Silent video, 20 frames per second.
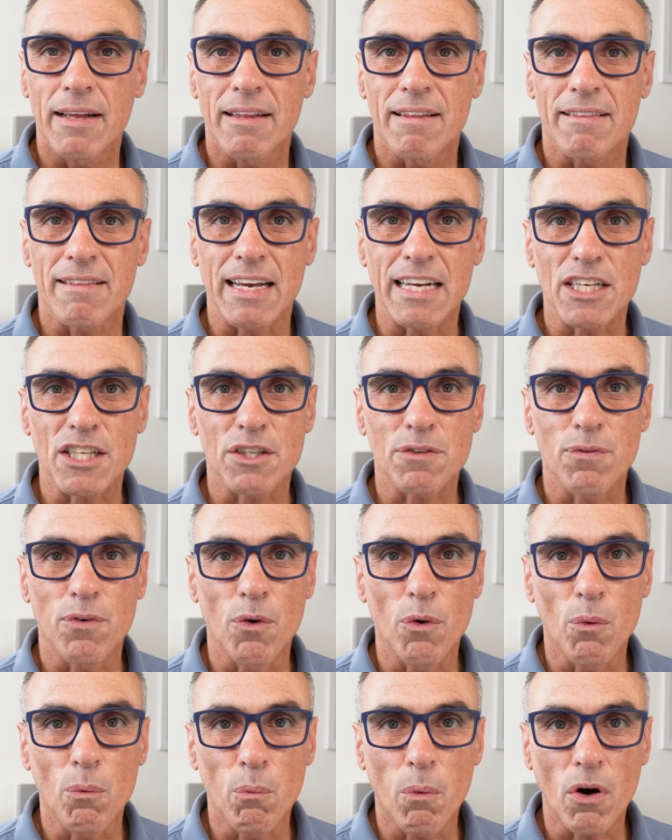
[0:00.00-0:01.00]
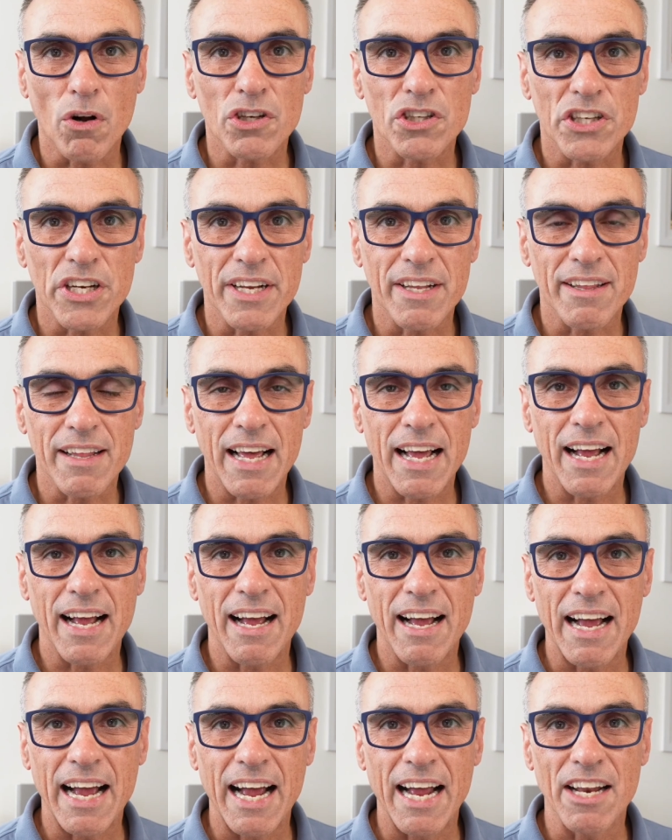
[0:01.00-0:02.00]
Thanks for watching that,
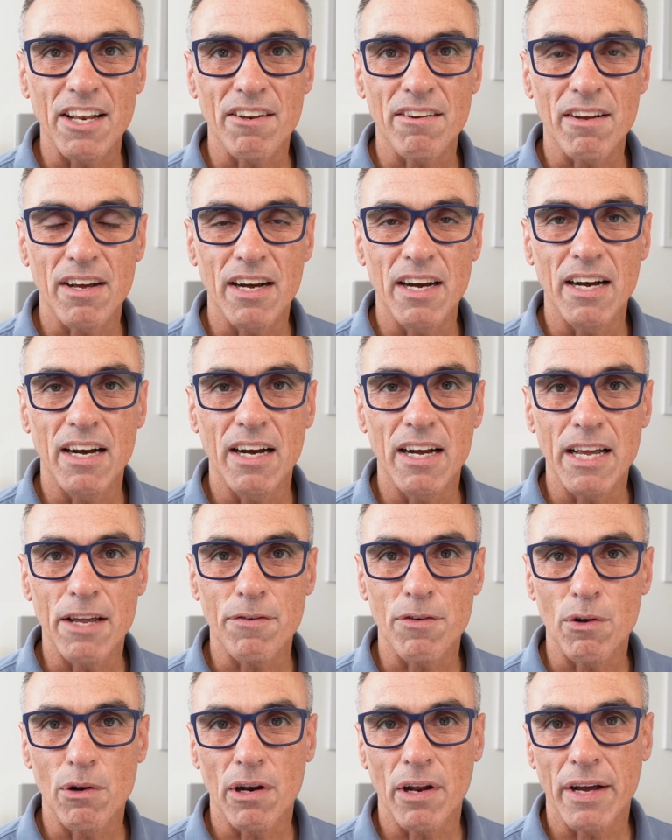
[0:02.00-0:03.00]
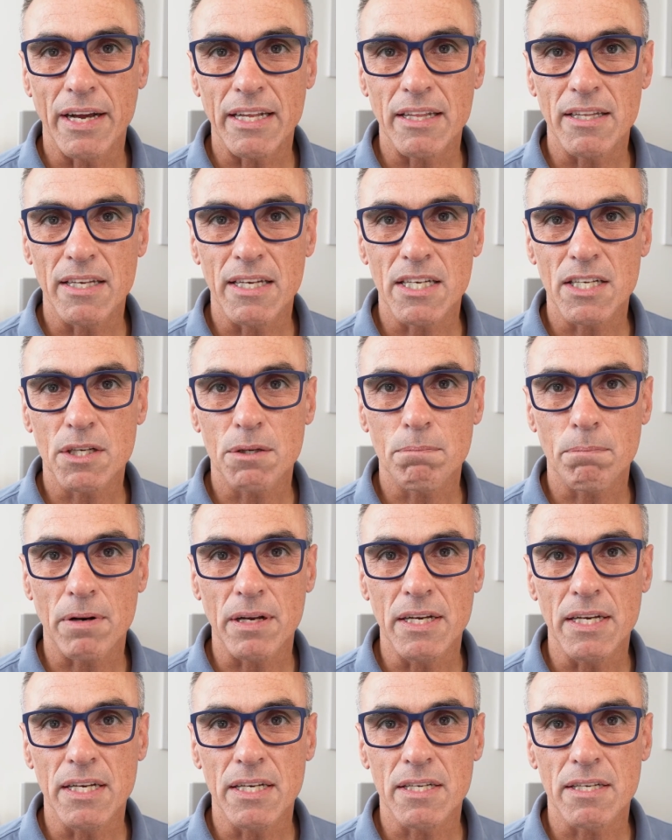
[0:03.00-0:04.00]
and if you like this,
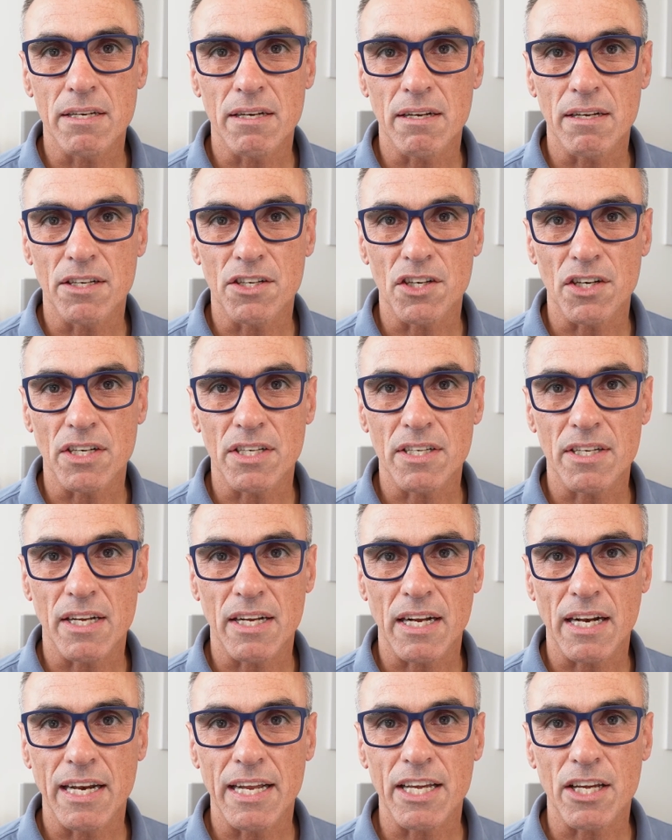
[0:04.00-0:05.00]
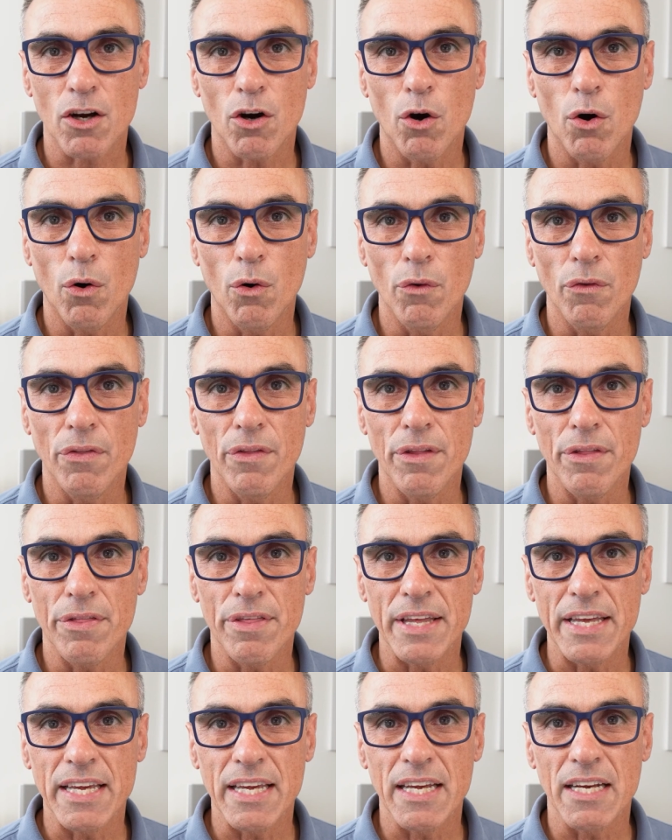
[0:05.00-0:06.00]
please just click on
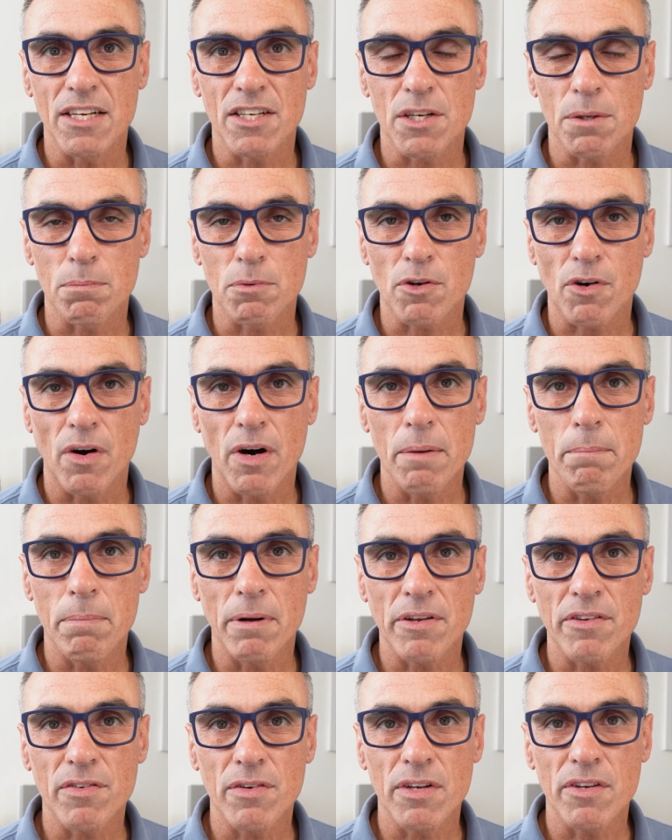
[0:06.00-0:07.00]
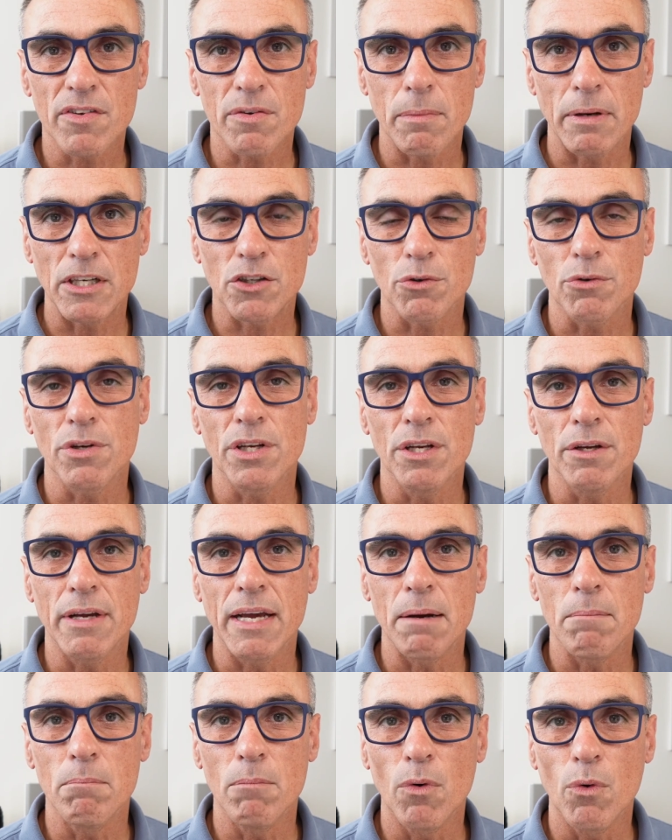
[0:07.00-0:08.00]
the subscribe button to make sure you
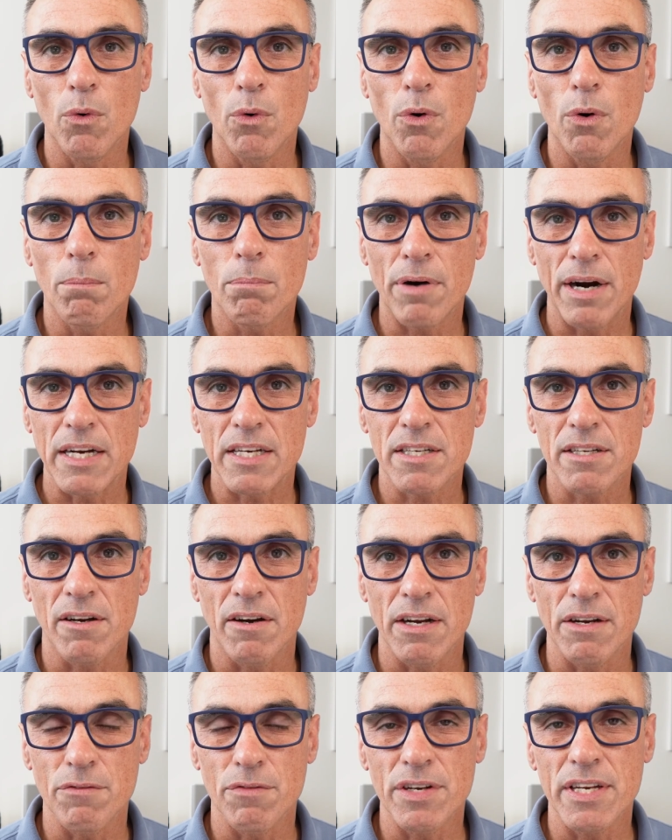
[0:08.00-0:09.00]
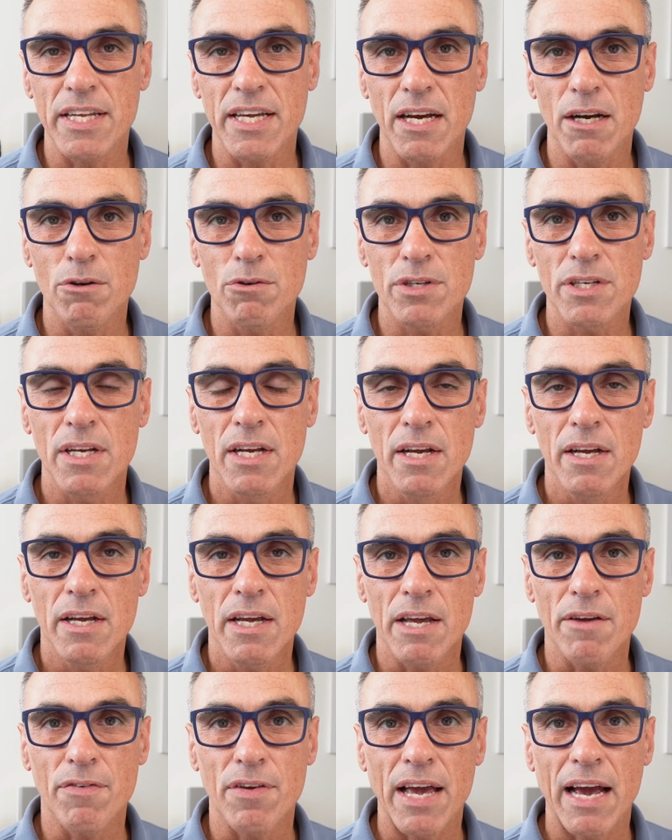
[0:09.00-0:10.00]
get more pressSIGN videos.
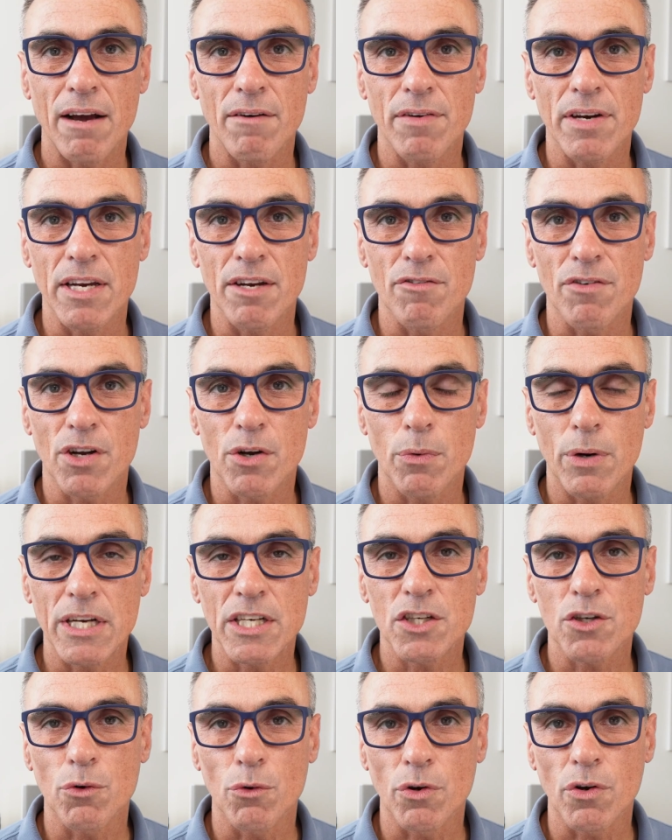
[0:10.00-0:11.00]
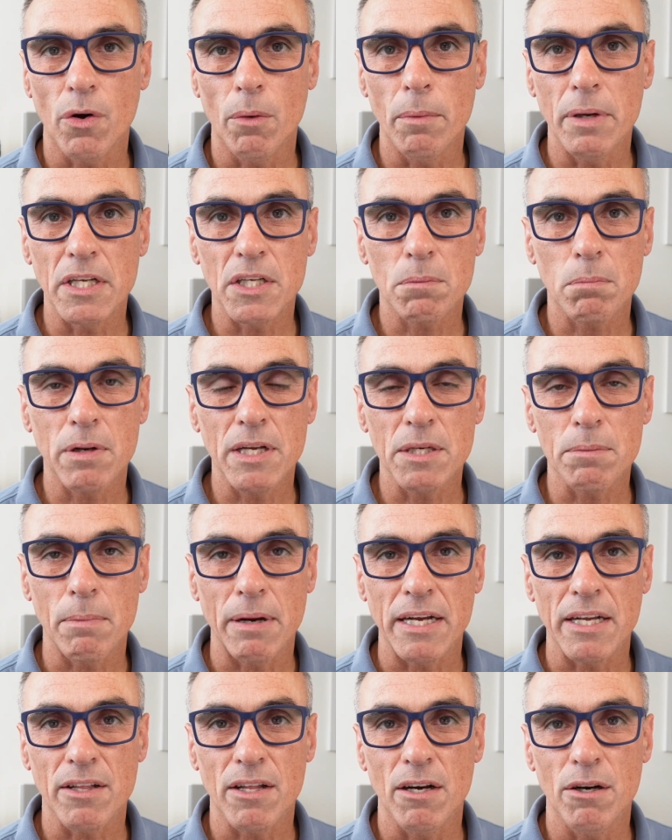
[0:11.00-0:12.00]
If you have any requests or comments, please
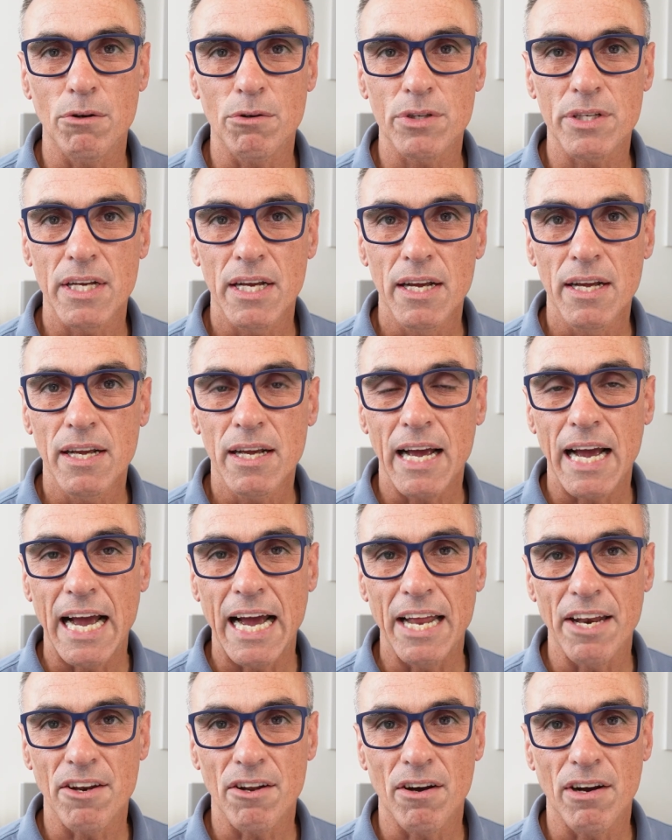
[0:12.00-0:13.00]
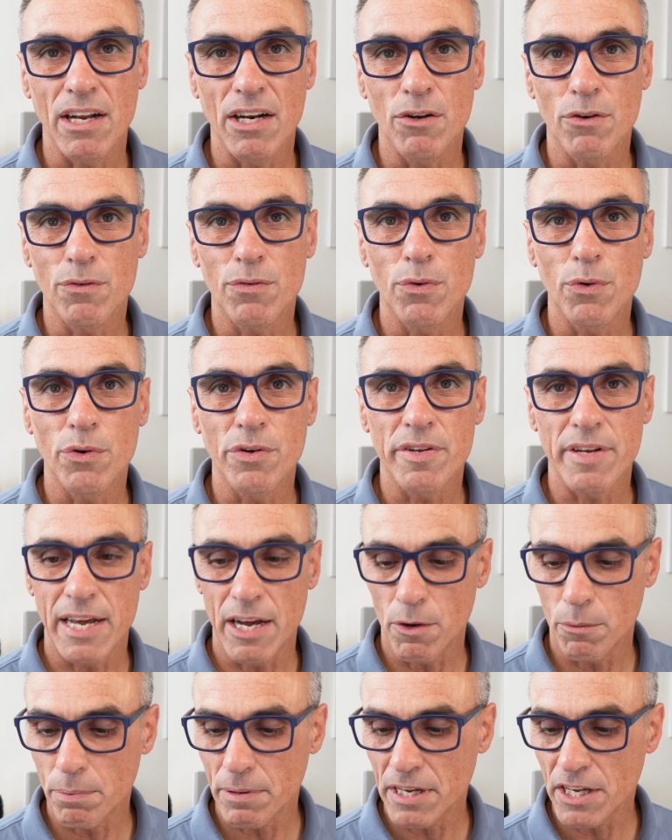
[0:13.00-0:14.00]
make those, and I look forward to
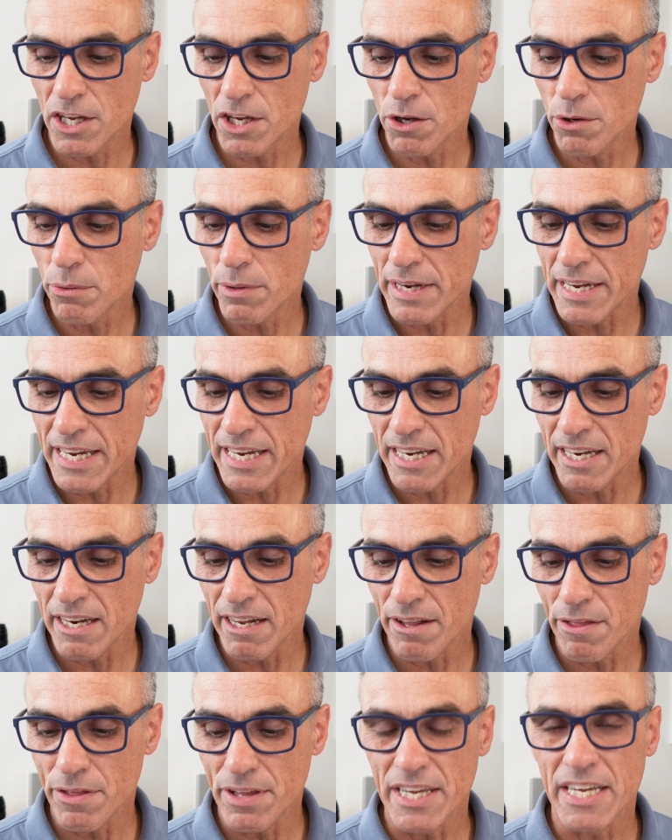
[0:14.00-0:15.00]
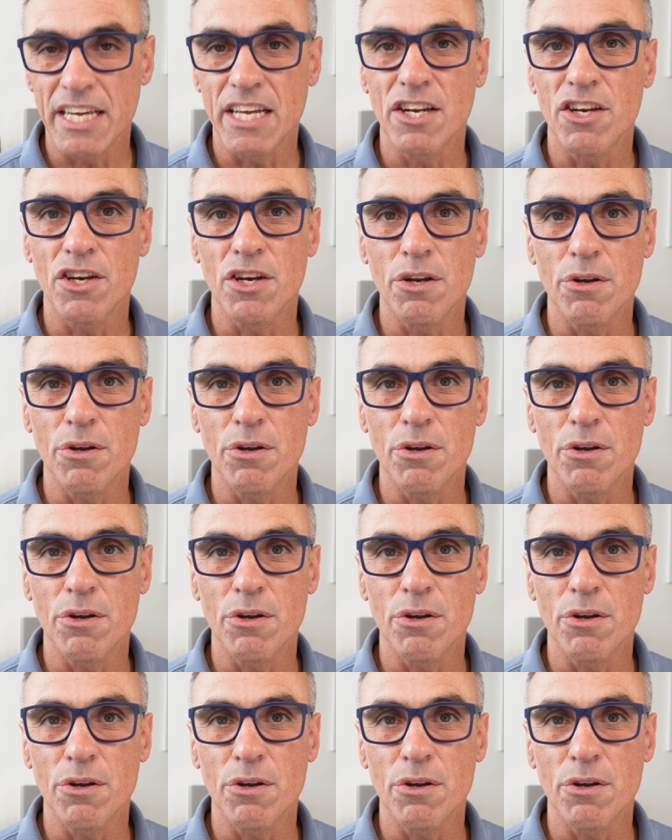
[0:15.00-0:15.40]
helping you in the